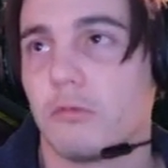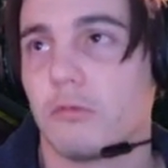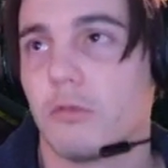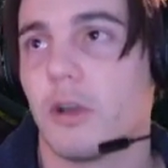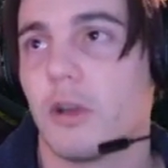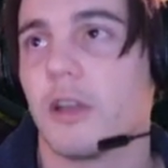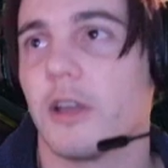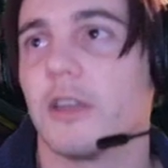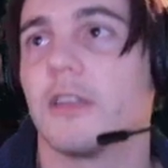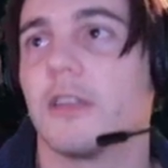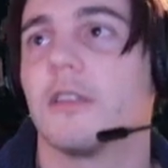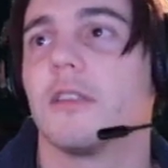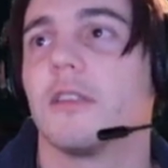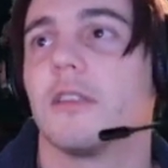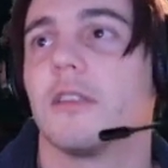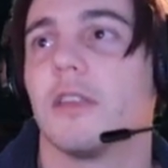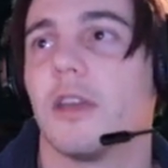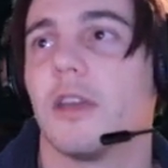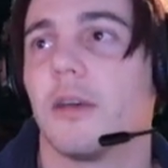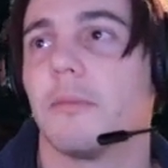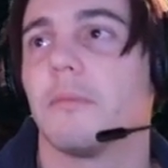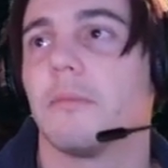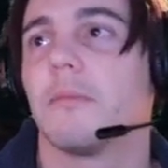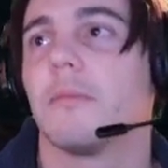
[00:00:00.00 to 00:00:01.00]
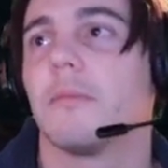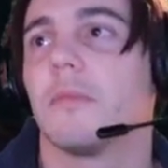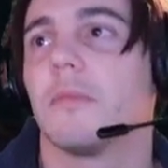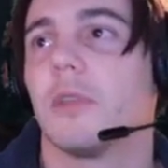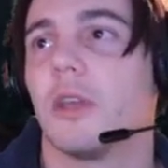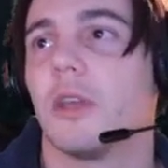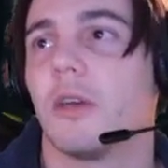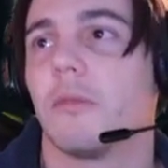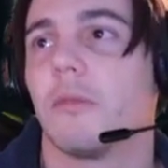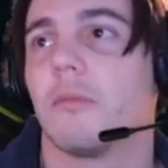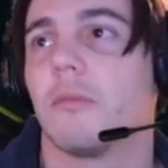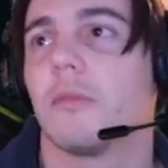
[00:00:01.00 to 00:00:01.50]
Right, yep.
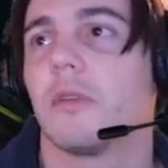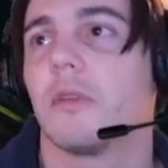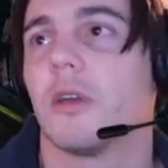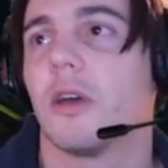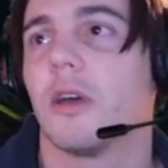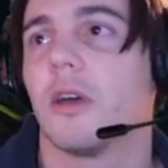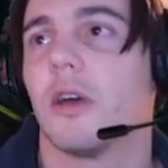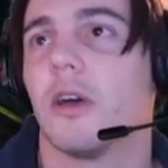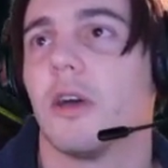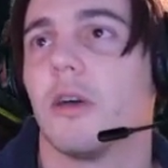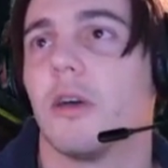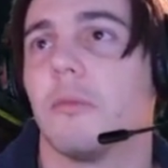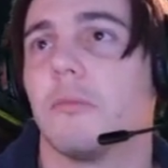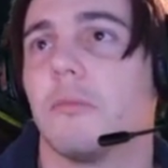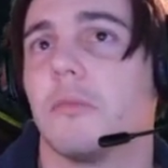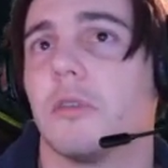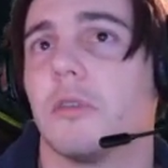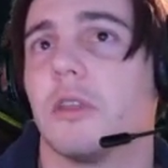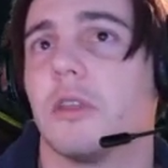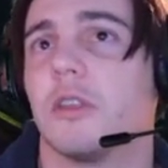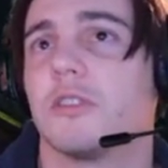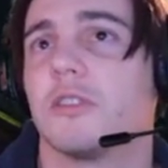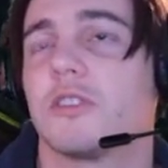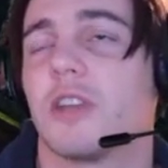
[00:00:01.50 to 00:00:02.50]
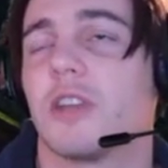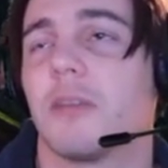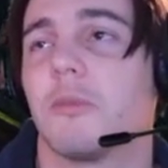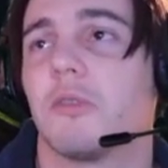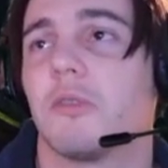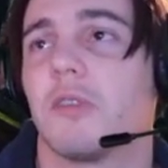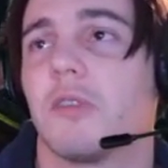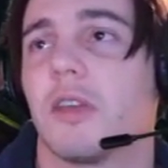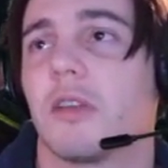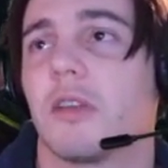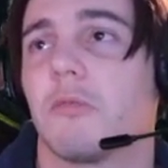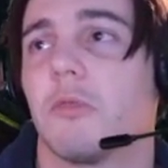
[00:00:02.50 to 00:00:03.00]
Each time you
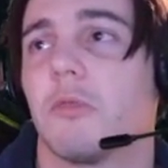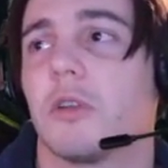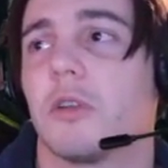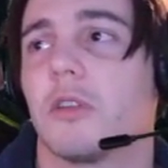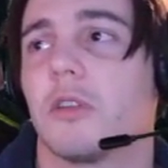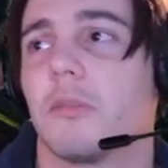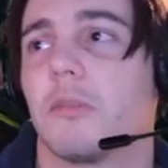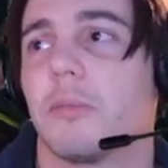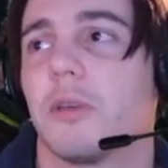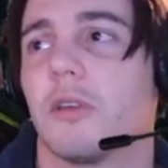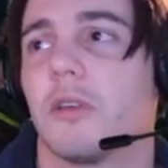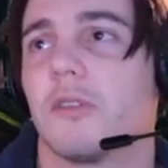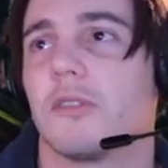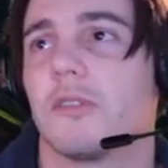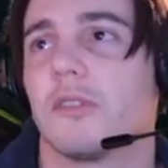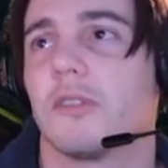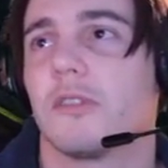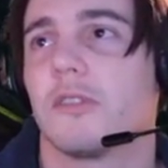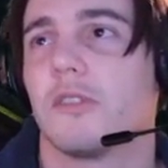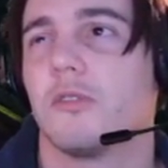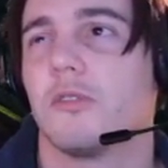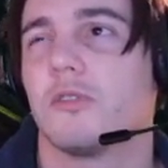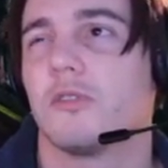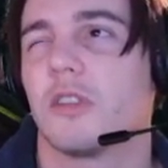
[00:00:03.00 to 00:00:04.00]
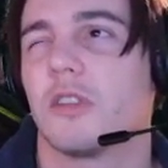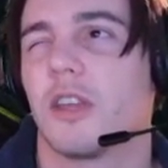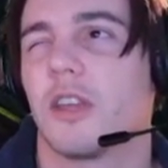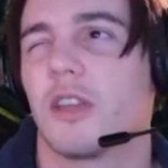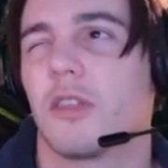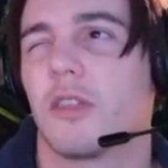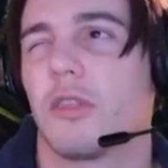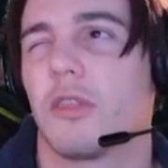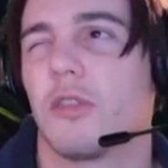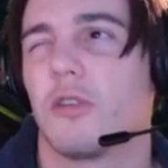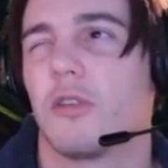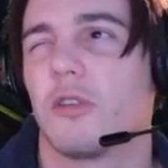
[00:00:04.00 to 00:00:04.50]
take one of the pills, it's usually
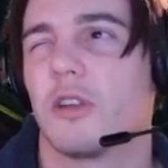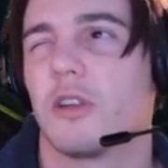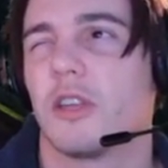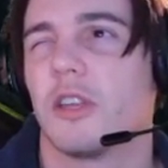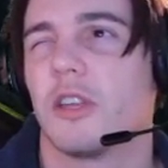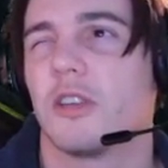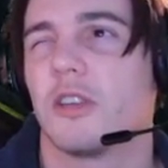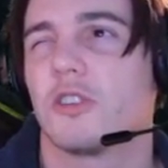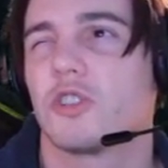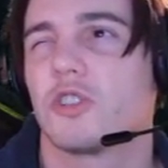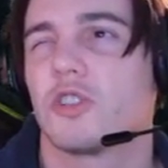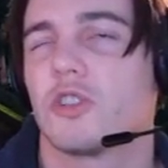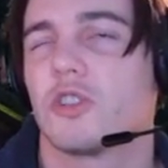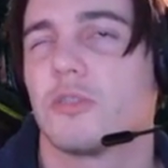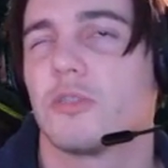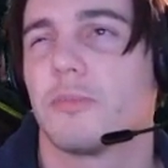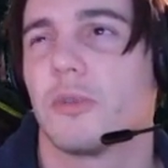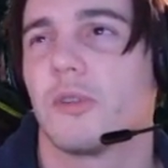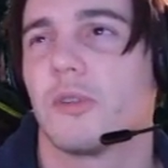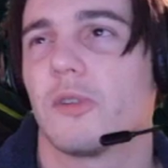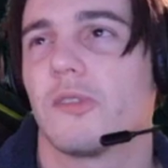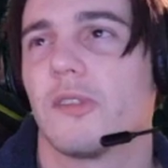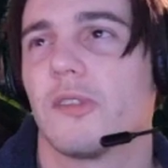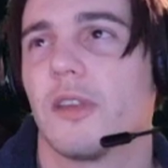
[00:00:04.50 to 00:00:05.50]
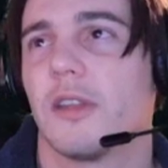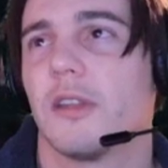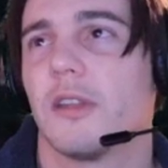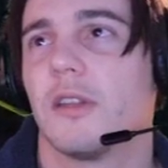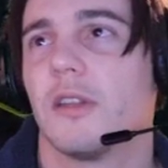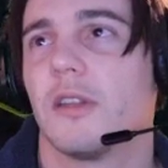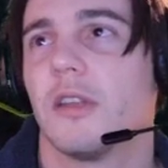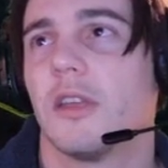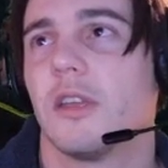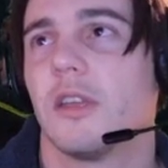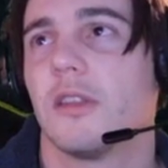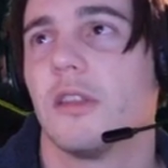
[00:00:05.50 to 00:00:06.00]
like 30-ish%.
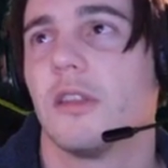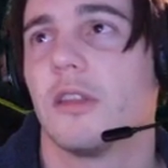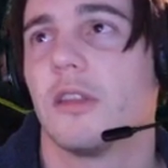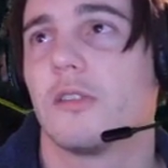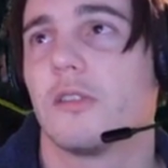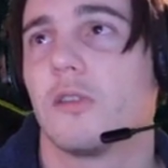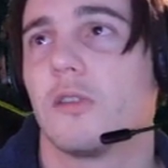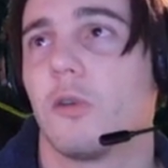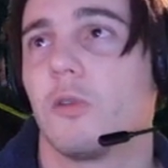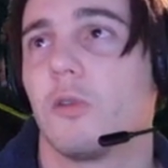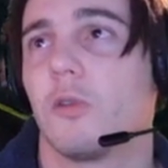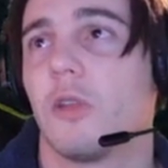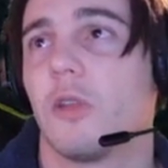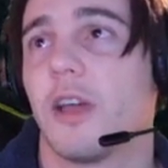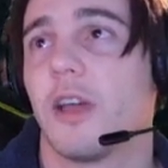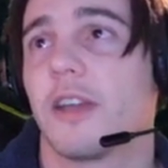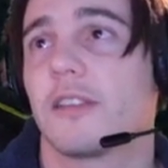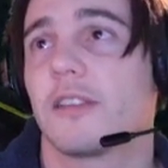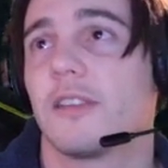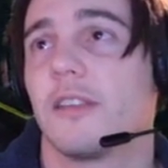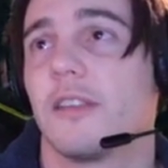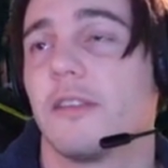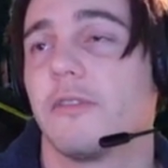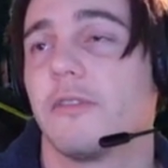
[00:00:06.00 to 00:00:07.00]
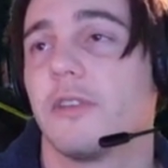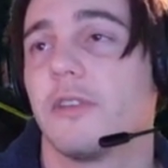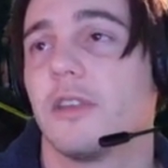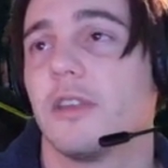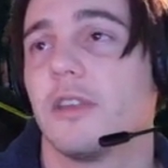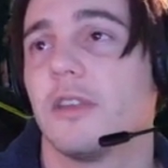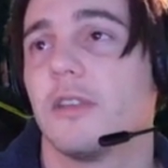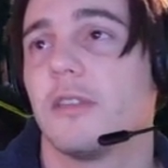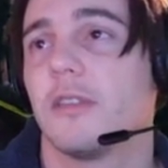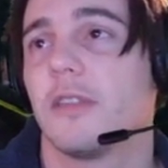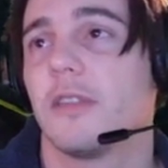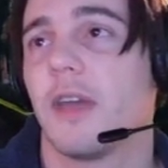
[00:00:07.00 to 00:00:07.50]
The total
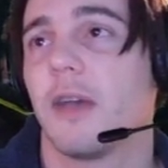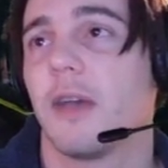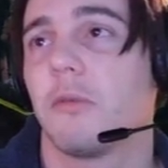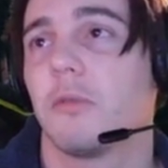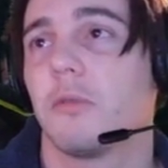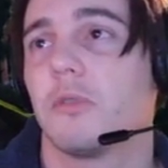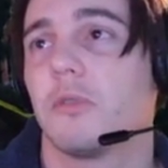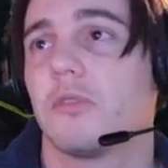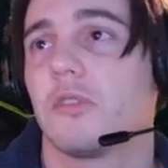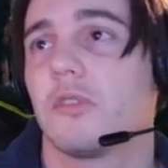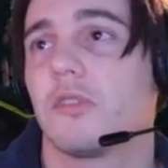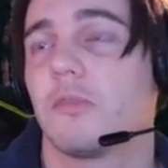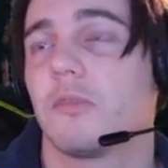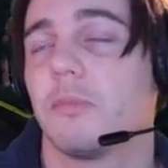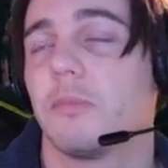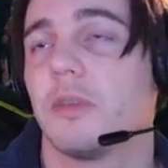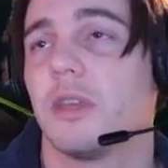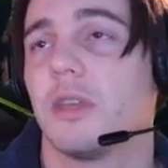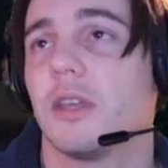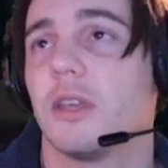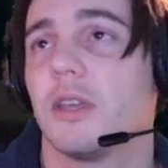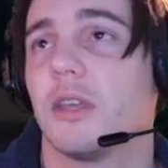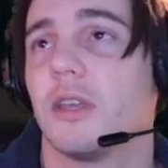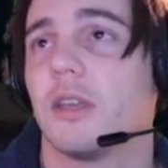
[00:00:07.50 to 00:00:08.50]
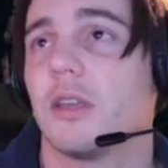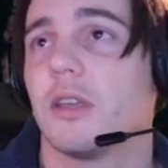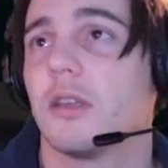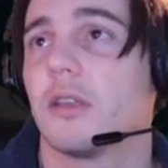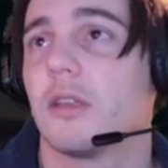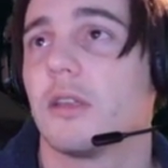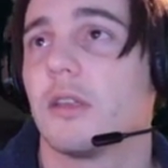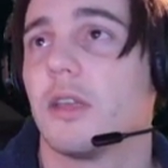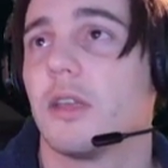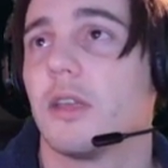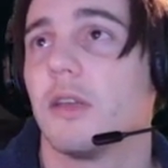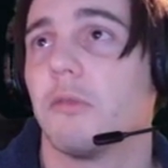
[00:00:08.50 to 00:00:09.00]
activity, that will just be,
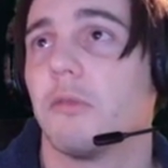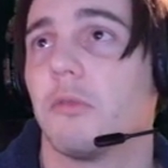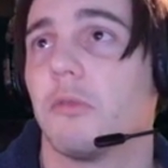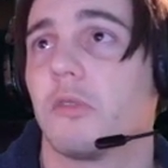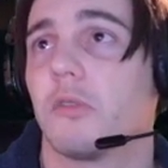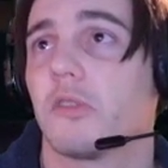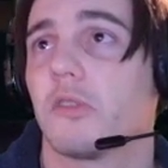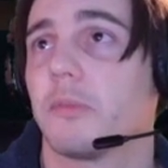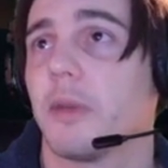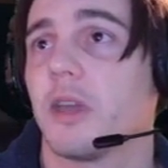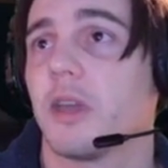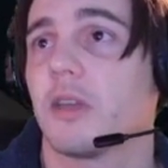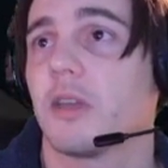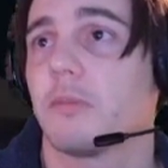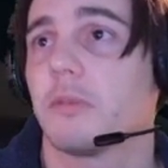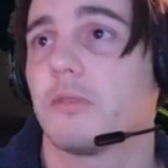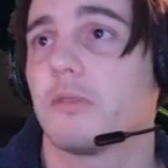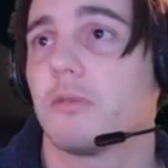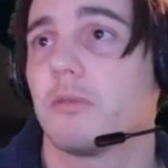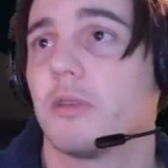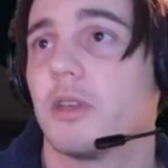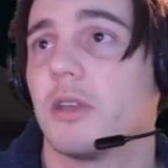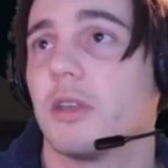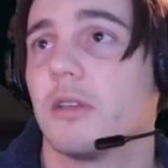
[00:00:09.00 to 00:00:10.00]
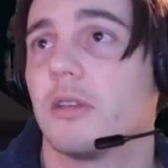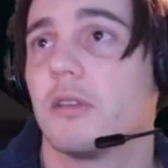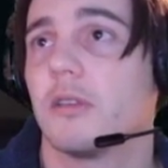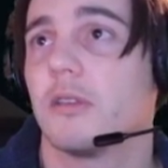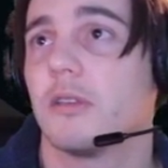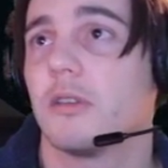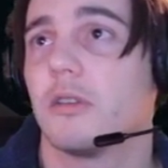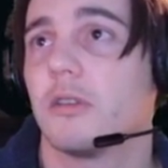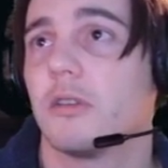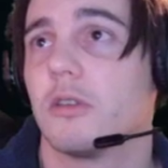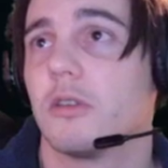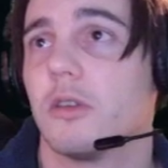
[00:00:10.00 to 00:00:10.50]
it will spike
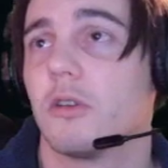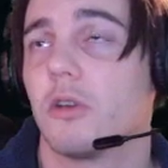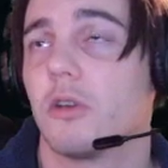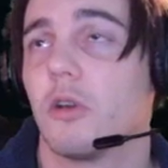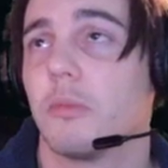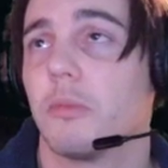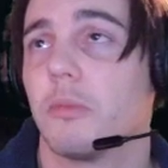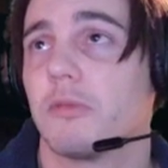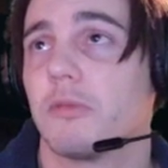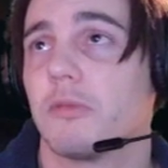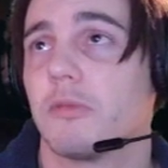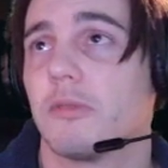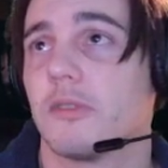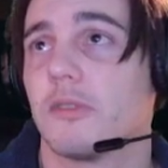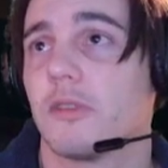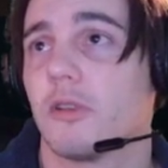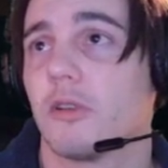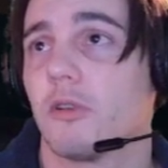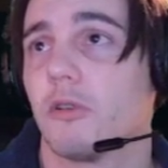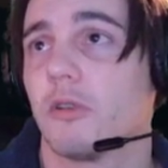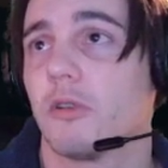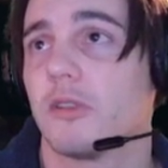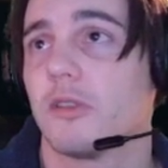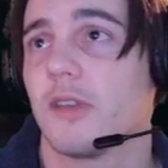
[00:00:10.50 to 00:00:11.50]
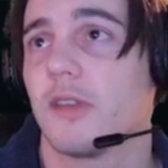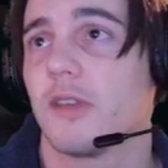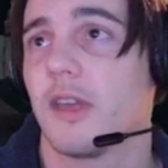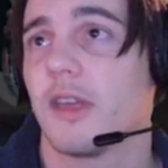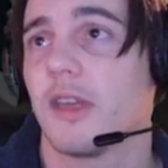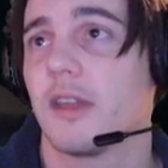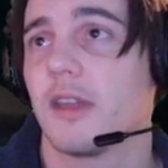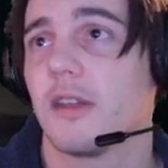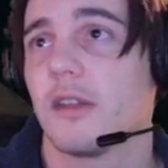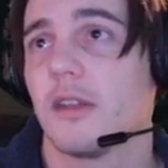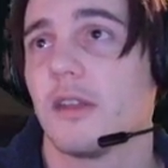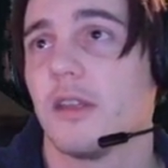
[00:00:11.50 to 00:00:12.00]
you'll go between 0 and
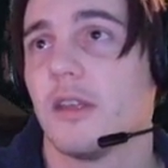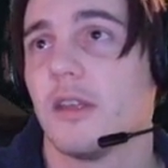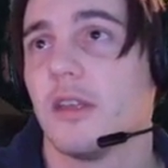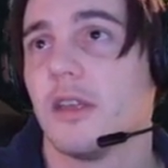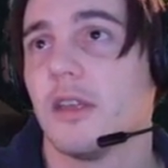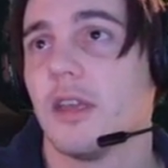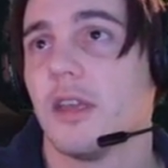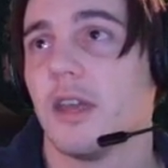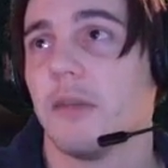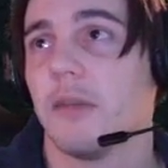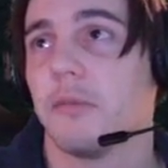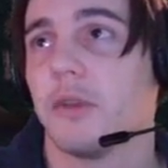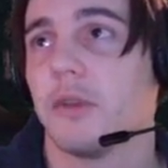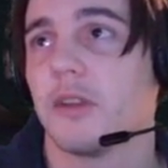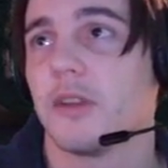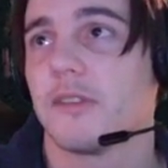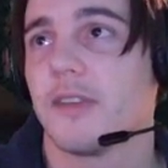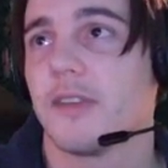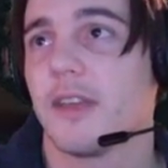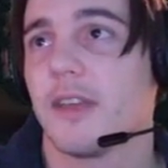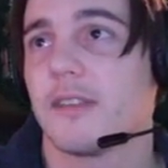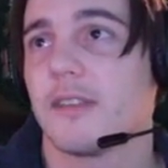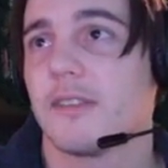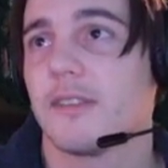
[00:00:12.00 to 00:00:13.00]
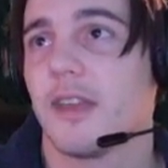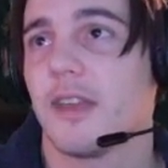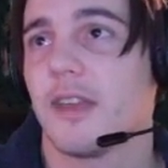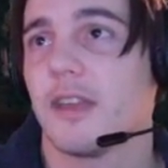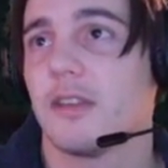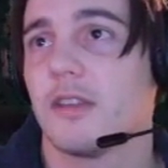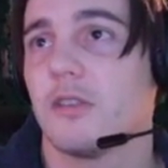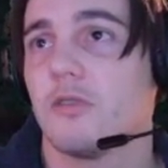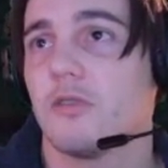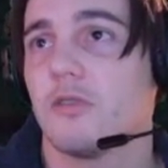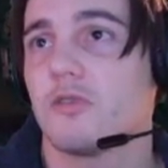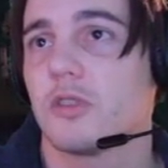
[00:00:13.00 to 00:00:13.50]
10, and when it's at
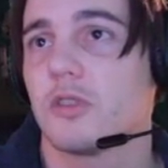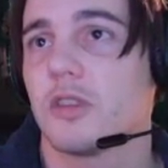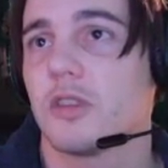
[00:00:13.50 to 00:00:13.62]
10, usually